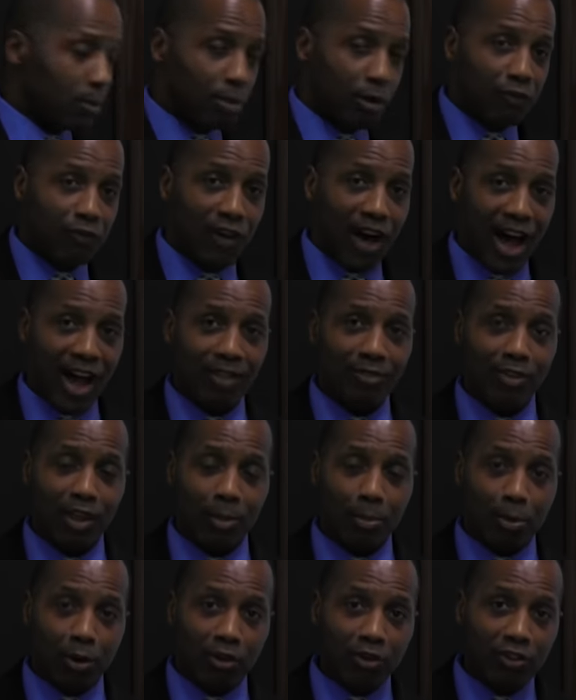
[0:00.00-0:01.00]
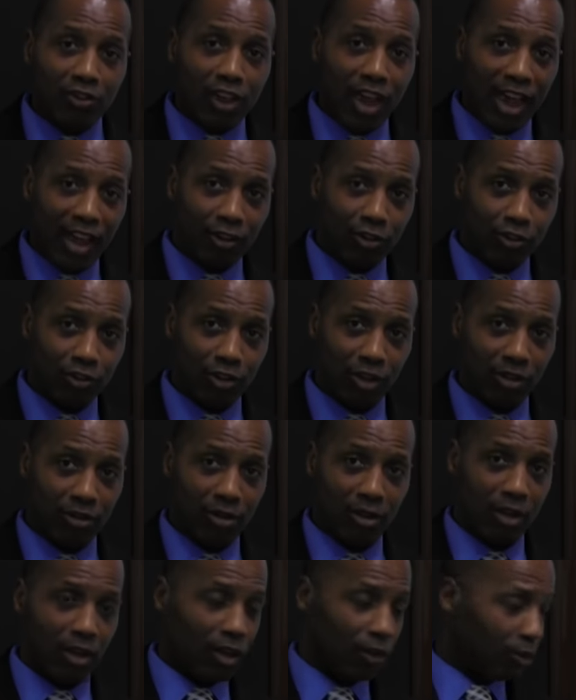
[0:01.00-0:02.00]
provides a protection
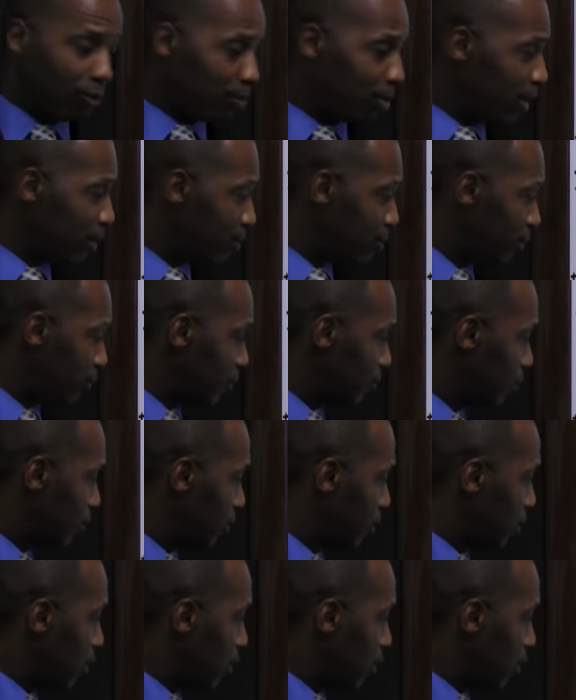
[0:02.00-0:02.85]
of the people